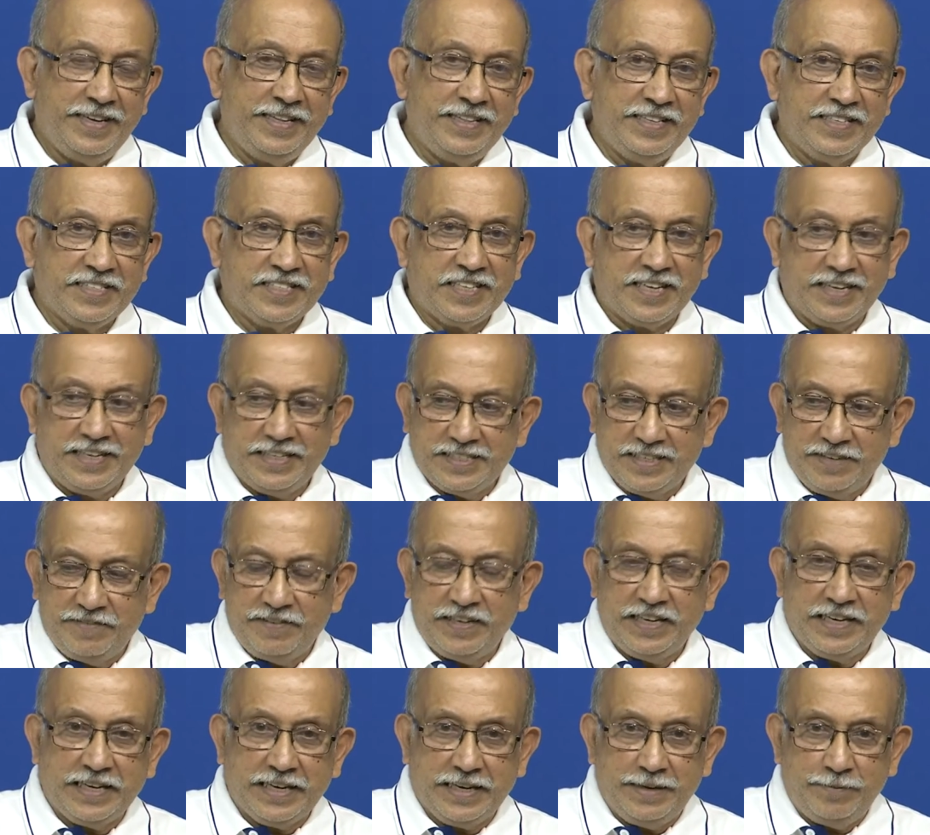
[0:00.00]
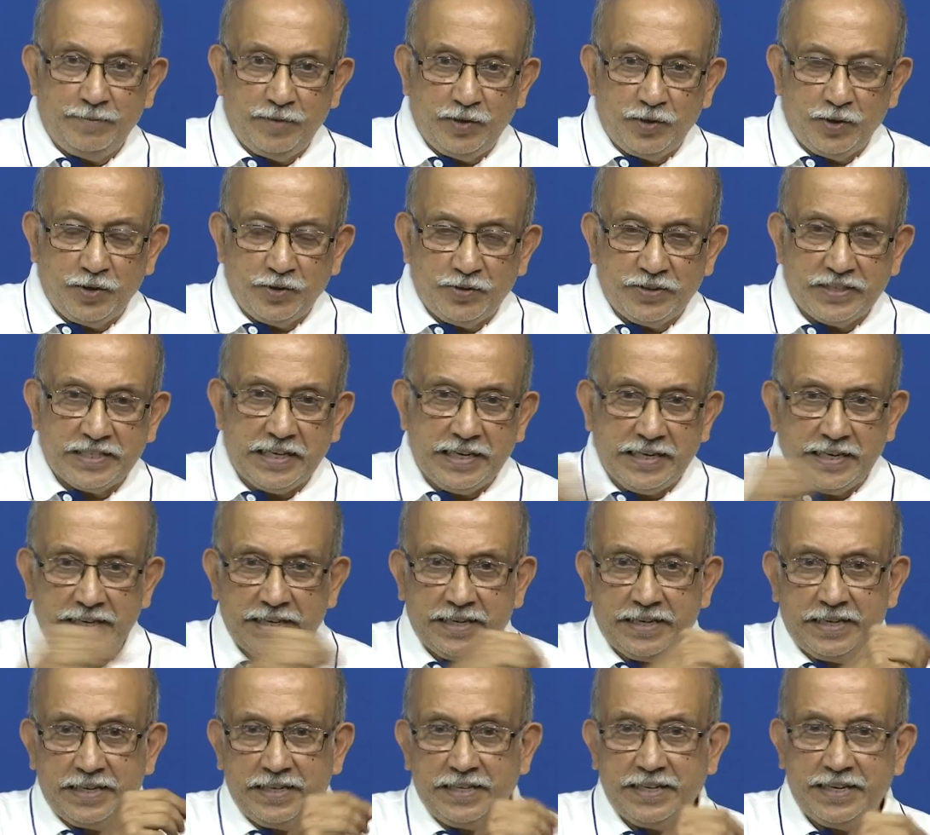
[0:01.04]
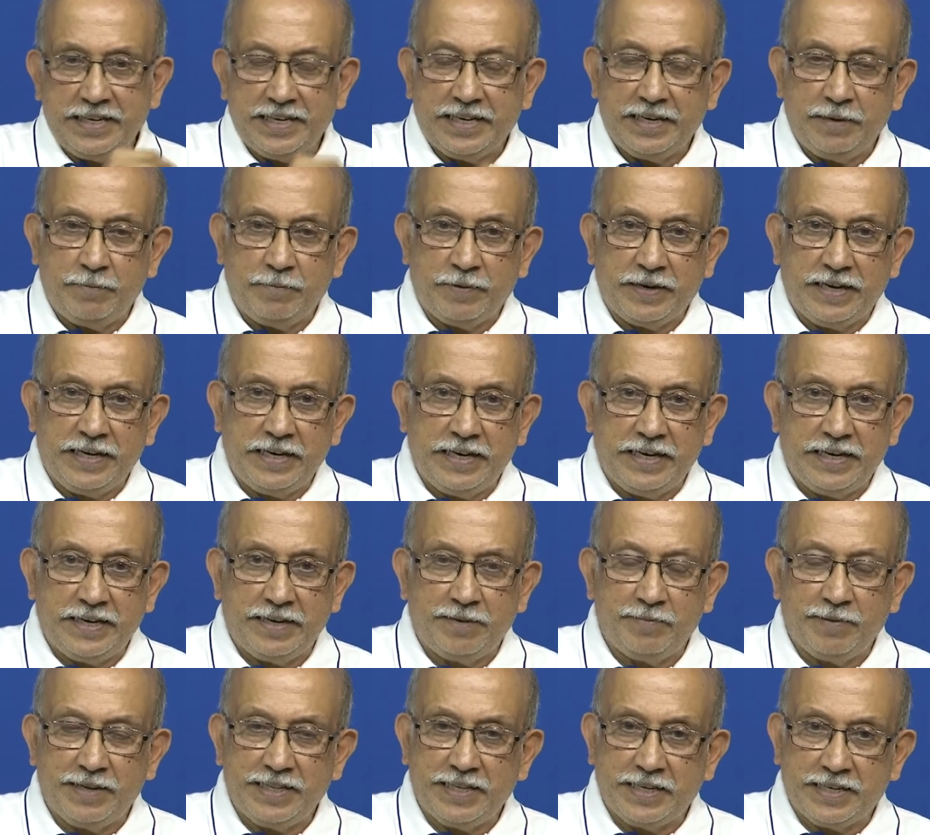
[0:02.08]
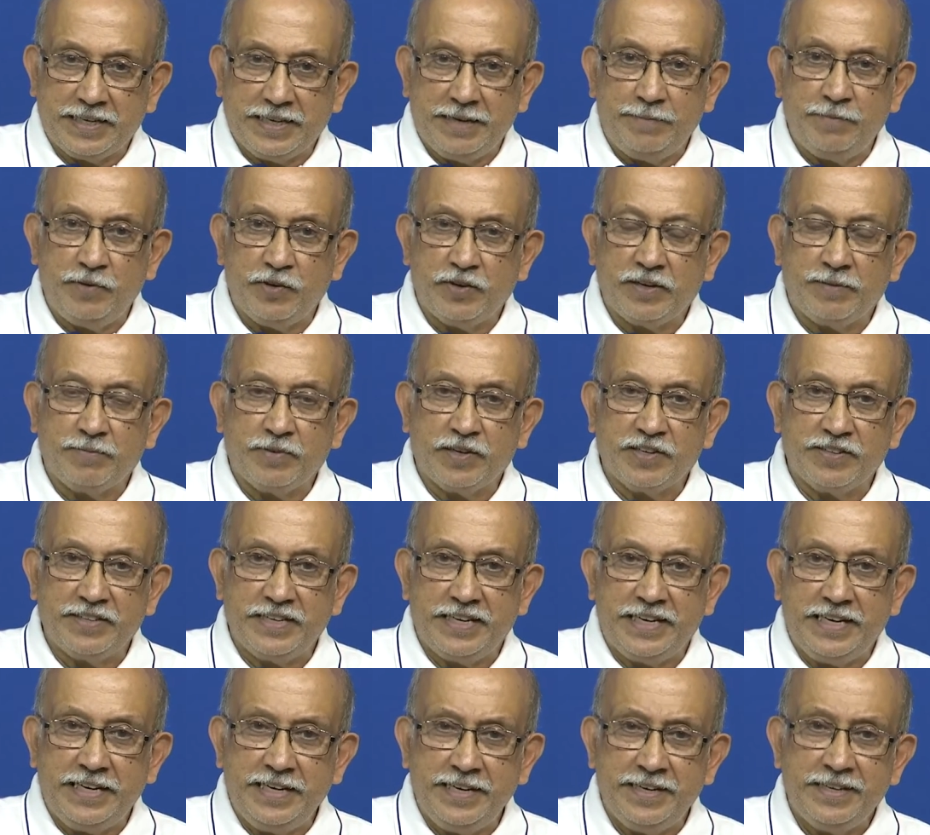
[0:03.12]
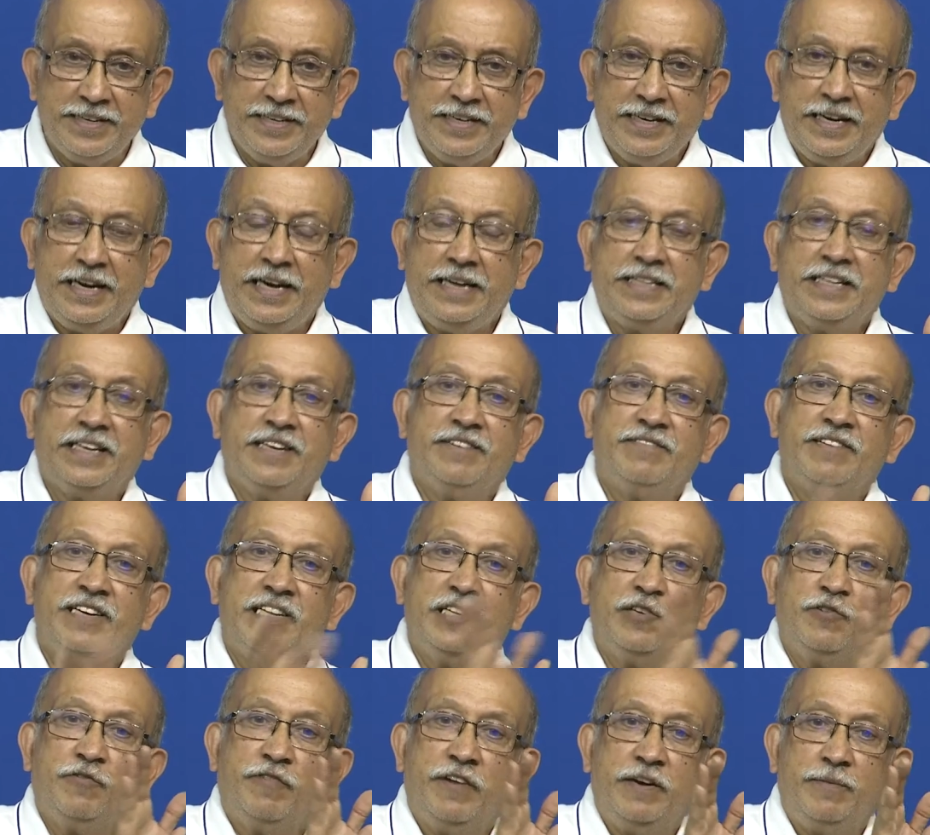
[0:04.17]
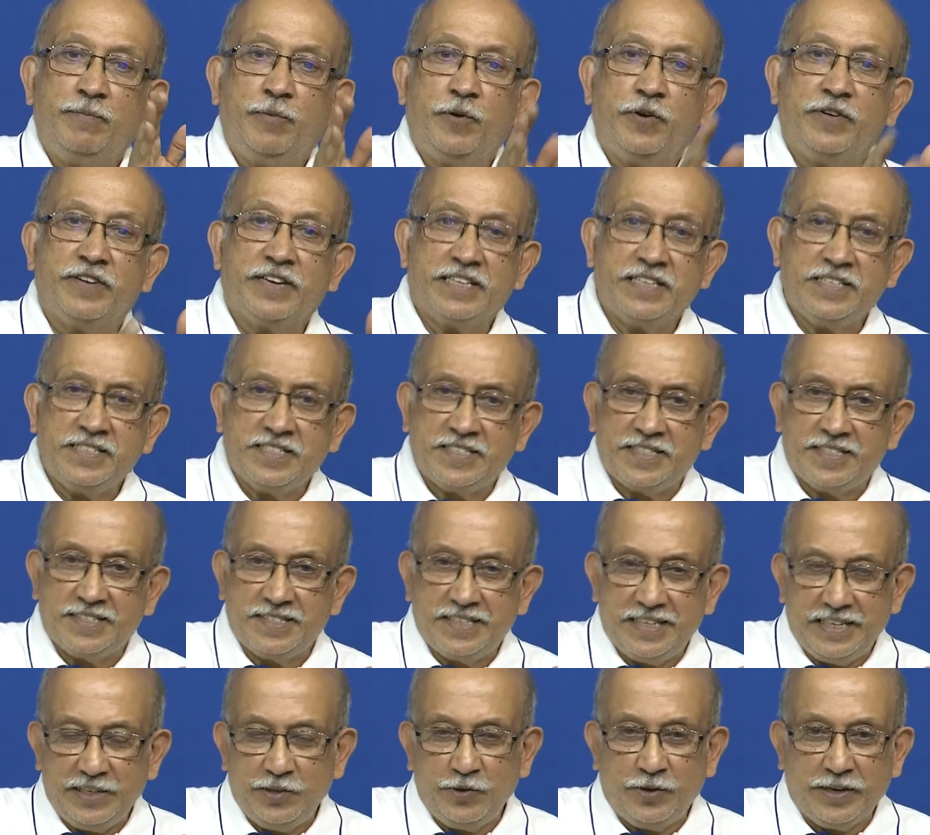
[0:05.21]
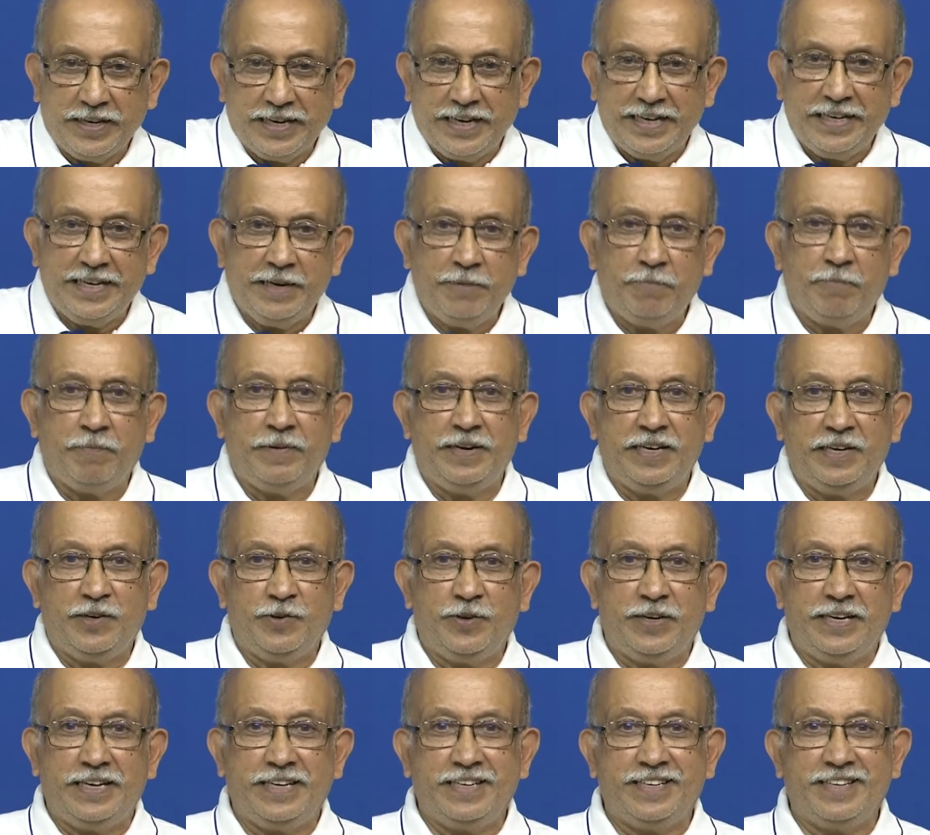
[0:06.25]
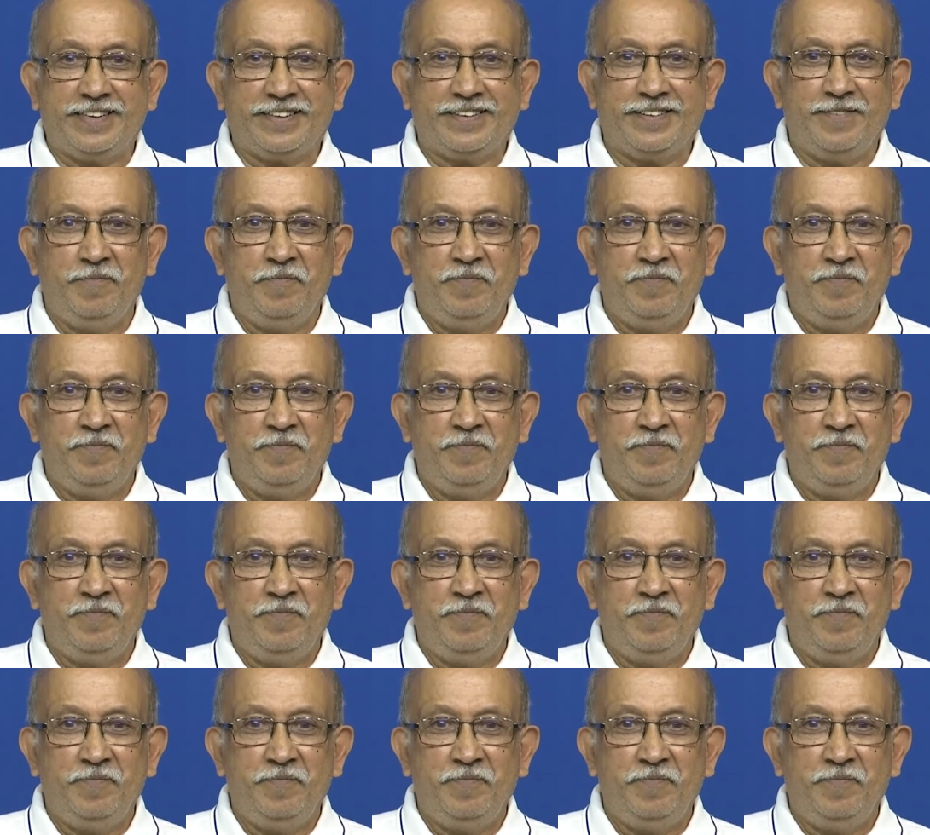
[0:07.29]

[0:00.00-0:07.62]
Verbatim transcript: and this writes every time you do shake it and then keep writing it by the time you come to the end and then when you flip over this you again dip and do it here.